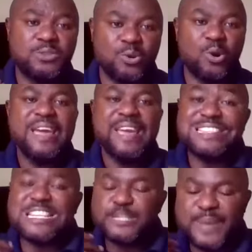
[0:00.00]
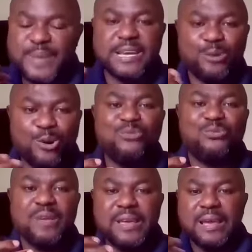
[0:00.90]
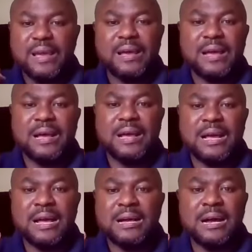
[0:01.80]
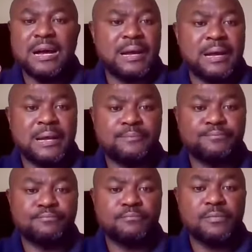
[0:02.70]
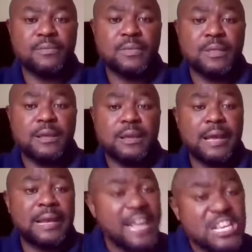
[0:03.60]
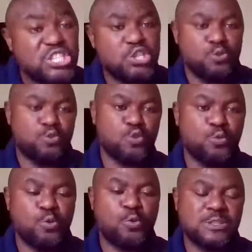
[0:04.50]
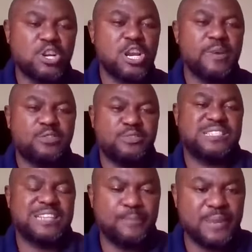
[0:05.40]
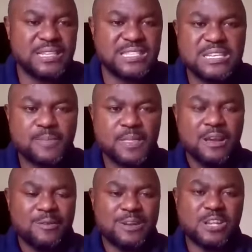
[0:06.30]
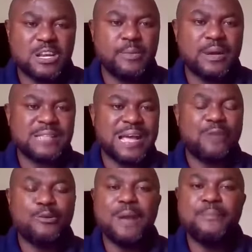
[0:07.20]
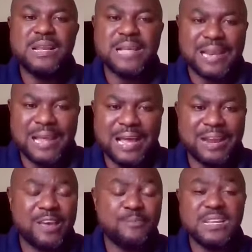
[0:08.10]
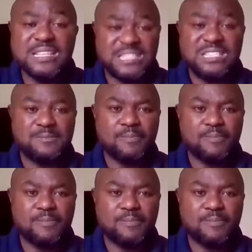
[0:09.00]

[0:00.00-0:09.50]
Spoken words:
expected of an NGO to do. We're talking about sustainability. We're talking about reliability.